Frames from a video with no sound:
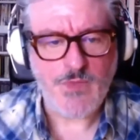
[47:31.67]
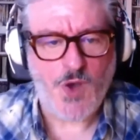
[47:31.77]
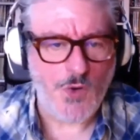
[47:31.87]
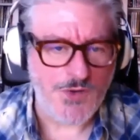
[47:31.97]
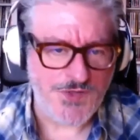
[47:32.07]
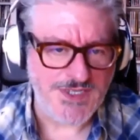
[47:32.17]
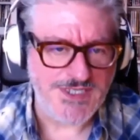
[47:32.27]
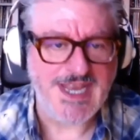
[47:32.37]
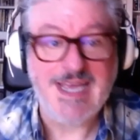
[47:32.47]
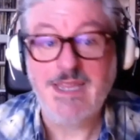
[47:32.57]

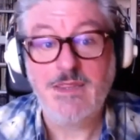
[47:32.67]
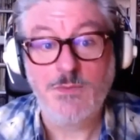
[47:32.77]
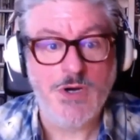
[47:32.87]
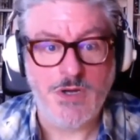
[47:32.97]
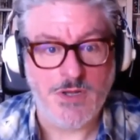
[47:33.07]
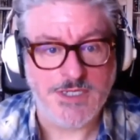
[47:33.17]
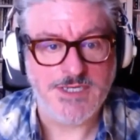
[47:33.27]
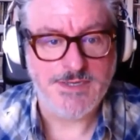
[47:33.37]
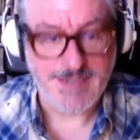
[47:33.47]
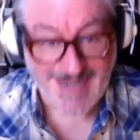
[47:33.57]
authors in the world
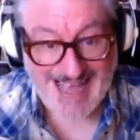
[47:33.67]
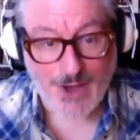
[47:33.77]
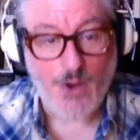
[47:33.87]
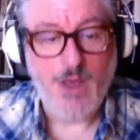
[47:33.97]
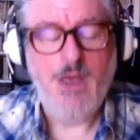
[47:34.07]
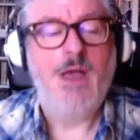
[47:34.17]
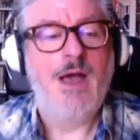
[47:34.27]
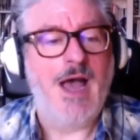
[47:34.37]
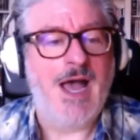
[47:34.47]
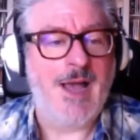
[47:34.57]
now.
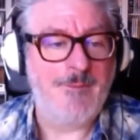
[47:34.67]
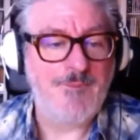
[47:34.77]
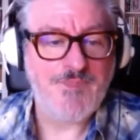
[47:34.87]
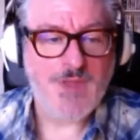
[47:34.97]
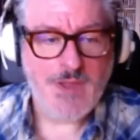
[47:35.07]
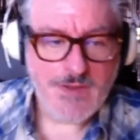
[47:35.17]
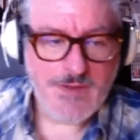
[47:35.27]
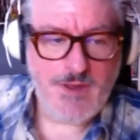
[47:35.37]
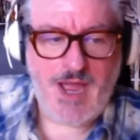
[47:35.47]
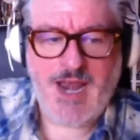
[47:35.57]
And
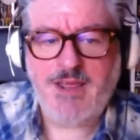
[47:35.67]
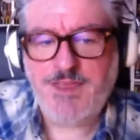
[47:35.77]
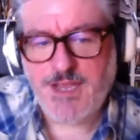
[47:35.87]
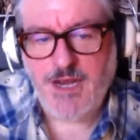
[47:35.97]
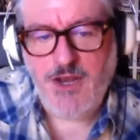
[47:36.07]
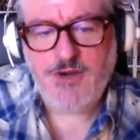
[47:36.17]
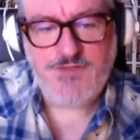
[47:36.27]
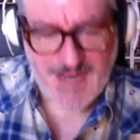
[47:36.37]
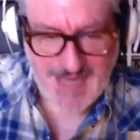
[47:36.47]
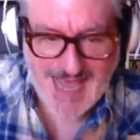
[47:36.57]
I think a lot of
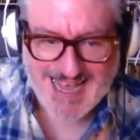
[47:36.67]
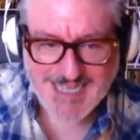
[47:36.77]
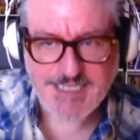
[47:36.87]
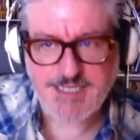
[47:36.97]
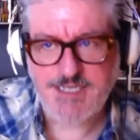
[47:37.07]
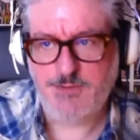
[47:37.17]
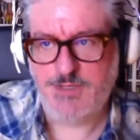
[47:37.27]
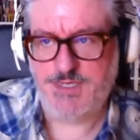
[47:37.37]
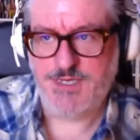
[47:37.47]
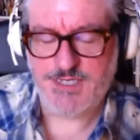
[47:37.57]
that has to do with
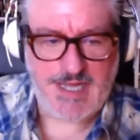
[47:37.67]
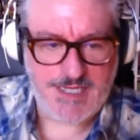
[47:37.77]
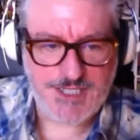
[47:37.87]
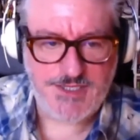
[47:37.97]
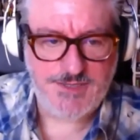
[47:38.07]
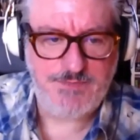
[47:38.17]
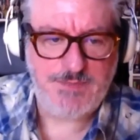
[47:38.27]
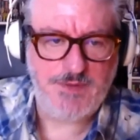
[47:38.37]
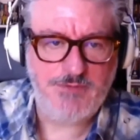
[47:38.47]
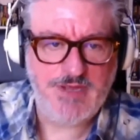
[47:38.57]
the nostalgia that
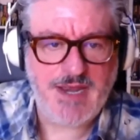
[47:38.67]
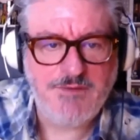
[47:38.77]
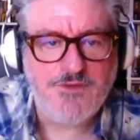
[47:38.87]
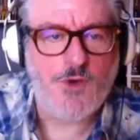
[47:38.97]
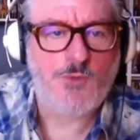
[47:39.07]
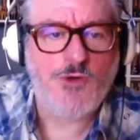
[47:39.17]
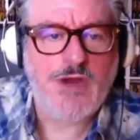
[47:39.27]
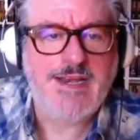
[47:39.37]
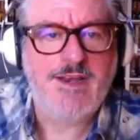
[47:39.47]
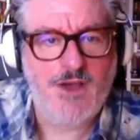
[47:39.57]
people were getting from
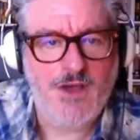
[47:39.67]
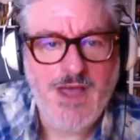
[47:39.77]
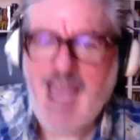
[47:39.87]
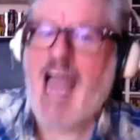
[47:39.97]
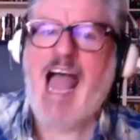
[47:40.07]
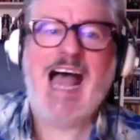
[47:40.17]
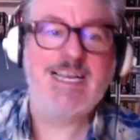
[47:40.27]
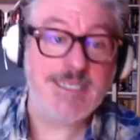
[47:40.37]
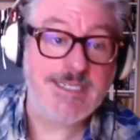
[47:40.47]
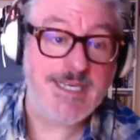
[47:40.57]
reading her
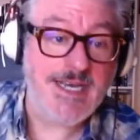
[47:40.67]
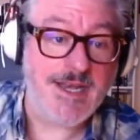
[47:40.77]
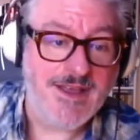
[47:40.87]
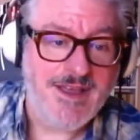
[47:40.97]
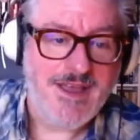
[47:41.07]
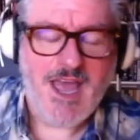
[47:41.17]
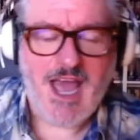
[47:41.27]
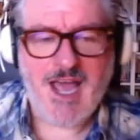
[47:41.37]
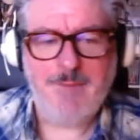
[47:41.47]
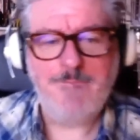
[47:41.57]
as a teen.
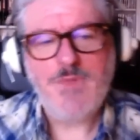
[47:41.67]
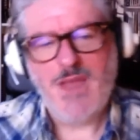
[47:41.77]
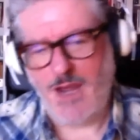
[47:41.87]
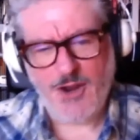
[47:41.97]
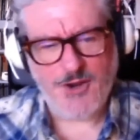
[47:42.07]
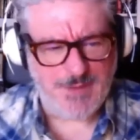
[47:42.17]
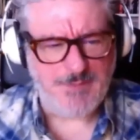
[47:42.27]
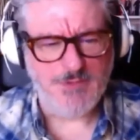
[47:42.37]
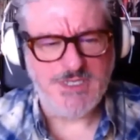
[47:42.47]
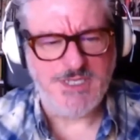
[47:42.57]
A lot of
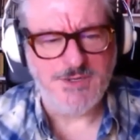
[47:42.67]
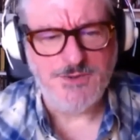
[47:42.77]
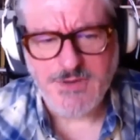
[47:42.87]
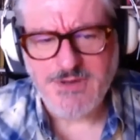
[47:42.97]
people would do